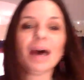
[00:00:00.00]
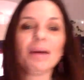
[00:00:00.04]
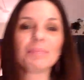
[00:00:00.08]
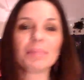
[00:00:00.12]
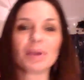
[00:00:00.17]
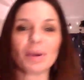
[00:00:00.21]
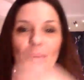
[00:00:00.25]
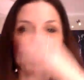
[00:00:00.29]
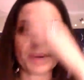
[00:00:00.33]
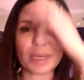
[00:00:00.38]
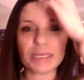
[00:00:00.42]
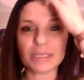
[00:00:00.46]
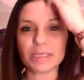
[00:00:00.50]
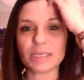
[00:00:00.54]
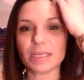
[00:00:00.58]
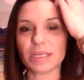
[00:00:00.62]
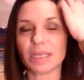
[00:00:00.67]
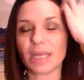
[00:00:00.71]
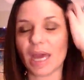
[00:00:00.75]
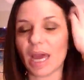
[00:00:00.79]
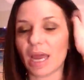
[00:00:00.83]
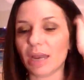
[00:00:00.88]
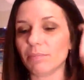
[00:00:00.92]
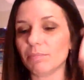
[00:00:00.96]
going to
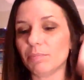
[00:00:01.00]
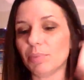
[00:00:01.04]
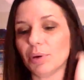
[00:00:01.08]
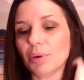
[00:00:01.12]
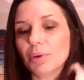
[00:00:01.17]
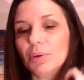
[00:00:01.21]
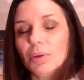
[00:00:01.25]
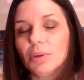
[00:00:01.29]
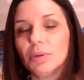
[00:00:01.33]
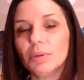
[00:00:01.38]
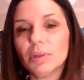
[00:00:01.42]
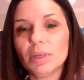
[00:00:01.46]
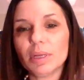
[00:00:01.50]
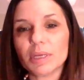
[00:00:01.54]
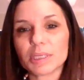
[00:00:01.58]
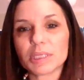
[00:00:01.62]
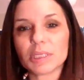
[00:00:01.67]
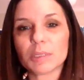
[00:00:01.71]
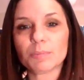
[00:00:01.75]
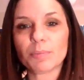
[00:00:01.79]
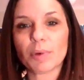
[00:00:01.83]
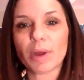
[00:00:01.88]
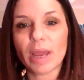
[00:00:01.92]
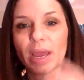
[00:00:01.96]
then pull a
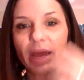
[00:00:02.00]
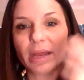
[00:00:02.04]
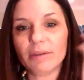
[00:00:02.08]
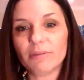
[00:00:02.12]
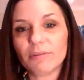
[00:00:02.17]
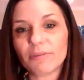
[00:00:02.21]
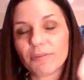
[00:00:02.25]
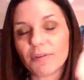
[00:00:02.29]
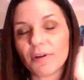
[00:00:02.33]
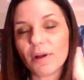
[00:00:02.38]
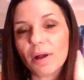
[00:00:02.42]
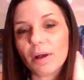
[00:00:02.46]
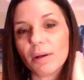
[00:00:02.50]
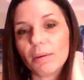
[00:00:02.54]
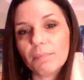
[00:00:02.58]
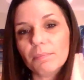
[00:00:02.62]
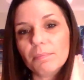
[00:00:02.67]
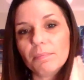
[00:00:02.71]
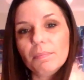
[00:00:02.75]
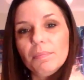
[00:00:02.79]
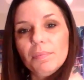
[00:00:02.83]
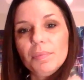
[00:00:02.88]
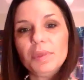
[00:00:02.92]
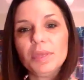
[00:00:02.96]
spread
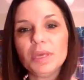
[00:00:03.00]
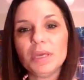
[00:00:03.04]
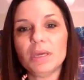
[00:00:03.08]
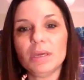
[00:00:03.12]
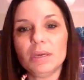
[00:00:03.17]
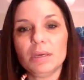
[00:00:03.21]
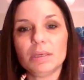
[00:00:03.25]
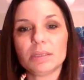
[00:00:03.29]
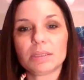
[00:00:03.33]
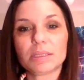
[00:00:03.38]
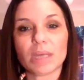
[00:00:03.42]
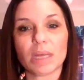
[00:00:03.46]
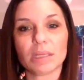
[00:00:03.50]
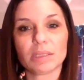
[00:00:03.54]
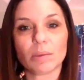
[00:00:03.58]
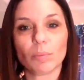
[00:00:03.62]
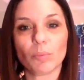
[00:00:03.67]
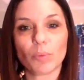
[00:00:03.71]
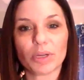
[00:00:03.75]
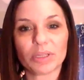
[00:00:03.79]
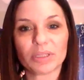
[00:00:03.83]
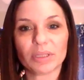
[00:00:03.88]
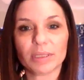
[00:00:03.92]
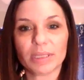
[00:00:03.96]
from the Santa
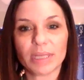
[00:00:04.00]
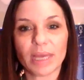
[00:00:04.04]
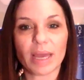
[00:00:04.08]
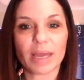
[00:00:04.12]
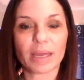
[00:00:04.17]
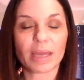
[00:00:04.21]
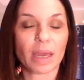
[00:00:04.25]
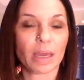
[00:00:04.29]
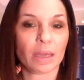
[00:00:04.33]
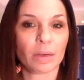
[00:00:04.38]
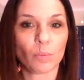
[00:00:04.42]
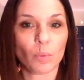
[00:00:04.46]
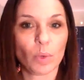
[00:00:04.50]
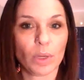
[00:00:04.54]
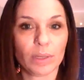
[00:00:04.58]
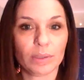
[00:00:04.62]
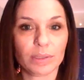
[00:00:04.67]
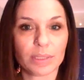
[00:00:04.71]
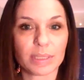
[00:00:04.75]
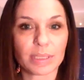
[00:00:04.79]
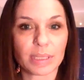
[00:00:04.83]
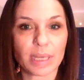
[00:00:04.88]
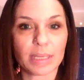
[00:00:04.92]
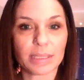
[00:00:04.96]
Muerte deck, and
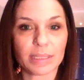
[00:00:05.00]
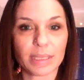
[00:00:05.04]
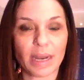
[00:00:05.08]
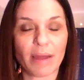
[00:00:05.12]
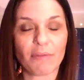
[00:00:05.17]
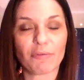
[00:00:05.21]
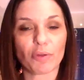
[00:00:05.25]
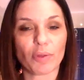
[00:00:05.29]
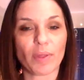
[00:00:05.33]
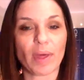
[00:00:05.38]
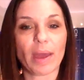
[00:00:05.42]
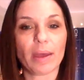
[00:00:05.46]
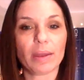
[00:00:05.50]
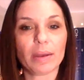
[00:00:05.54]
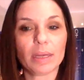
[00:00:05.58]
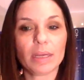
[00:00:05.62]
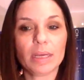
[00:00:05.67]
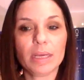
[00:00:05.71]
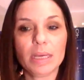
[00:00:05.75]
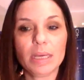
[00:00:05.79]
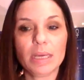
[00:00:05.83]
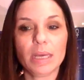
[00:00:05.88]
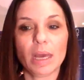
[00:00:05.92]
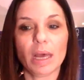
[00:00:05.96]
we'll discuss it after that.
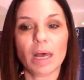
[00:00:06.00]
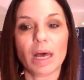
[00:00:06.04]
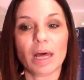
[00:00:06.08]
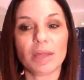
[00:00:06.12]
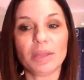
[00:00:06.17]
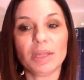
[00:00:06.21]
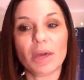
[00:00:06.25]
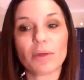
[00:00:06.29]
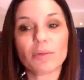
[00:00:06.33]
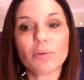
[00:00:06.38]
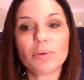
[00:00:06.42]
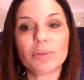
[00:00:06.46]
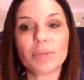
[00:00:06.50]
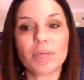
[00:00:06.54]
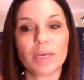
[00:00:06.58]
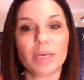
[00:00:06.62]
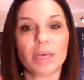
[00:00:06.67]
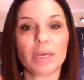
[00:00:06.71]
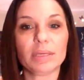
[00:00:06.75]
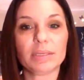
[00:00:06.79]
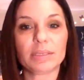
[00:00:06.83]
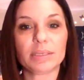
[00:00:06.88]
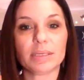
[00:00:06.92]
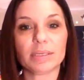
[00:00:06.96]
The other
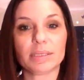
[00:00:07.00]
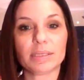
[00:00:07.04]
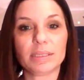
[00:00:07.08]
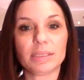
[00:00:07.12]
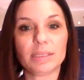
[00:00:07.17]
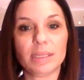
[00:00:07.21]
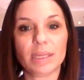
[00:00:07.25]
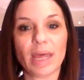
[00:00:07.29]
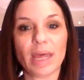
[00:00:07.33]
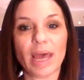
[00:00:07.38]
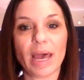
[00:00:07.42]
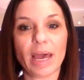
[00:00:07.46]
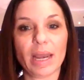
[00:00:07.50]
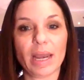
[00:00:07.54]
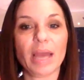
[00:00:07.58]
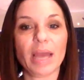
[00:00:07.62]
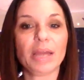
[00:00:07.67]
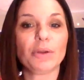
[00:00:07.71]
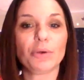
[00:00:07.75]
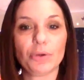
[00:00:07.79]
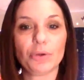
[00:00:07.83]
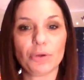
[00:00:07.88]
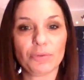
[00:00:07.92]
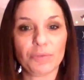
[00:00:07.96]
thing is that
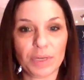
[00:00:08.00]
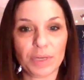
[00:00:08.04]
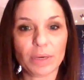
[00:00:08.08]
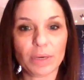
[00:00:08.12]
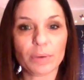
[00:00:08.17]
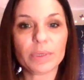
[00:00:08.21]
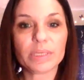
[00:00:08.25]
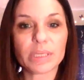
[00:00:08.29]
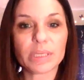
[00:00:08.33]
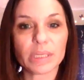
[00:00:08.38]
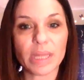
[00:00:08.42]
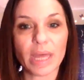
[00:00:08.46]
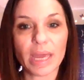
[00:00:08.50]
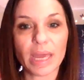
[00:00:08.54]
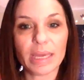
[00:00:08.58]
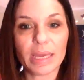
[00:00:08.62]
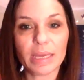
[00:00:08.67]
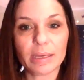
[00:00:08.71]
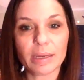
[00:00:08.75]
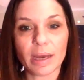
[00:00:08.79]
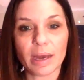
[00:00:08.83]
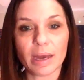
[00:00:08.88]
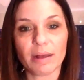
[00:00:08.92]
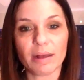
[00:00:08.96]
I know your video is
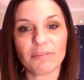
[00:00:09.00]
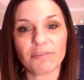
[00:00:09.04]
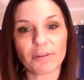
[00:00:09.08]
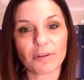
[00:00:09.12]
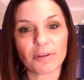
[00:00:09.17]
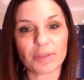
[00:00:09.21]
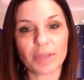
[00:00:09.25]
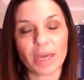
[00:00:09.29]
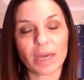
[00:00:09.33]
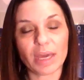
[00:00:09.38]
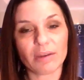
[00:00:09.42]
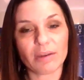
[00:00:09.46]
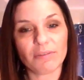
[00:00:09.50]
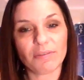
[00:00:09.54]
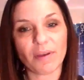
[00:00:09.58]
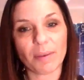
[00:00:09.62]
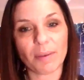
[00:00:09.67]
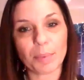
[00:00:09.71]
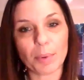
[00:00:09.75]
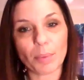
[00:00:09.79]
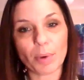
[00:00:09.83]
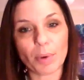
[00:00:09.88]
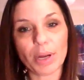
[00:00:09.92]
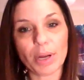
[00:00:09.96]
late for the end of
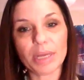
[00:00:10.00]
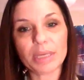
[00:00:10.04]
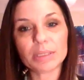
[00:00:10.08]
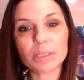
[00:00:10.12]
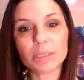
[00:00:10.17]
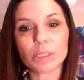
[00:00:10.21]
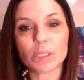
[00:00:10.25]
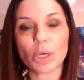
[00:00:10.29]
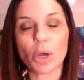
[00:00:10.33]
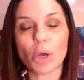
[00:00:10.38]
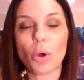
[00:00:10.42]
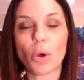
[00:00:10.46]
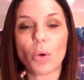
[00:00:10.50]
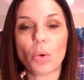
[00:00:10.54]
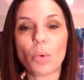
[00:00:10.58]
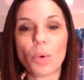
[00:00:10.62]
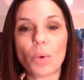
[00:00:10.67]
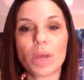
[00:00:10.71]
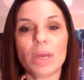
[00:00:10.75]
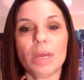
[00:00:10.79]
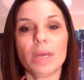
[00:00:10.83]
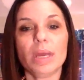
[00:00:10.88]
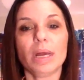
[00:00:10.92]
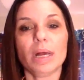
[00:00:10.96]
February,
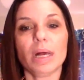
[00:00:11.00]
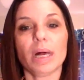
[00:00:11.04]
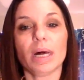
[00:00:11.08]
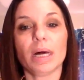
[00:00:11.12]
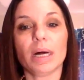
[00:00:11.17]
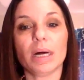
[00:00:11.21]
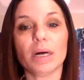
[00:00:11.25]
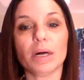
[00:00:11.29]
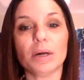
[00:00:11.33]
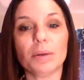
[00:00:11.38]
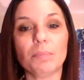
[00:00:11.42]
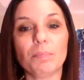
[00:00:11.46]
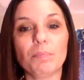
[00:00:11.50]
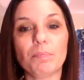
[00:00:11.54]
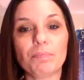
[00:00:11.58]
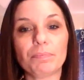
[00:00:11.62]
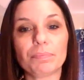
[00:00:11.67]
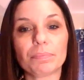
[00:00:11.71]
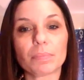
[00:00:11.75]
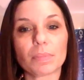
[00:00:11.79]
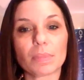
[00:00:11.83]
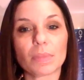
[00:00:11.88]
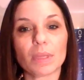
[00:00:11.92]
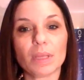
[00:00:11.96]
so
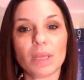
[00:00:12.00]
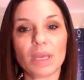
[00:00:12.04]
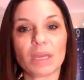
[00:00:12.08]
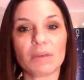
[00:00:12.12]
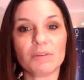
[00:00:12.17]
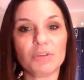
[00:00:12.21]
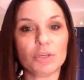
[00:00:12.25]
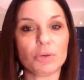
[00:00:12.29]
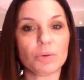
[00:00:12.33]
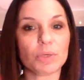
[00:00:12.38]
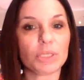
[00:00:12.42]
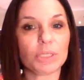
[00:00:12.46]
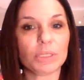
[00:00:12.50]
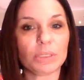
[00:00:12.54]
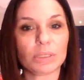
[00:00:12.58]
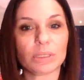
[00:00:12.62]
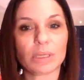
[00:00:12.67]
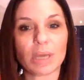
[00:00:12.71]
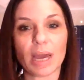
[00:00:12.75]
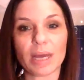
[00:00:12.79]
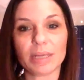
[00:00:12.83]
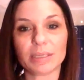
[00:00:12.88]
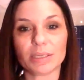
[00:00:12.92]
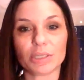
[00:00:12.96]
it gives you
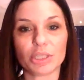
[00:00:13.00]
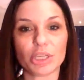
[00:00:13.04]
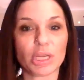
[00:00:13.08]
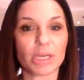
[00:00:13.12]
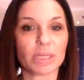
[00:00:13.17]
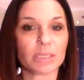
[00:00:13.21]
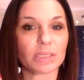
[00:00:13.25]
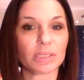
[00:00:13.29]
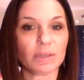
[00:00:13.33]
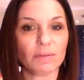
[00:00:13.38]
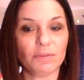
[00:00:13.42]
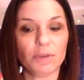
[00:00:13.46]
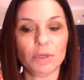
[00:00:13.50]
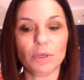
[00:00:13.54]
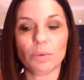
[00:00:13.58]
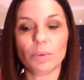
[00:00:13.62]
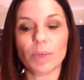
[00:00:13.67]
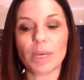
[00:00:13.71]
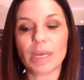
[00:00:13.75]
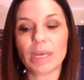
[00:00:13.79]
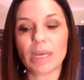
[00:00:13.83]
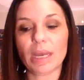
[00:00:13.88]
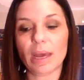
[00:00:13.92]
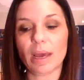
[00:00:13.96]
guys a chance to
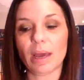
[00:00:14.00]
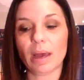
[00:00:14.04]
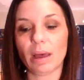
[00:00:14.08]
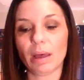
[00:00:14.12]
view it,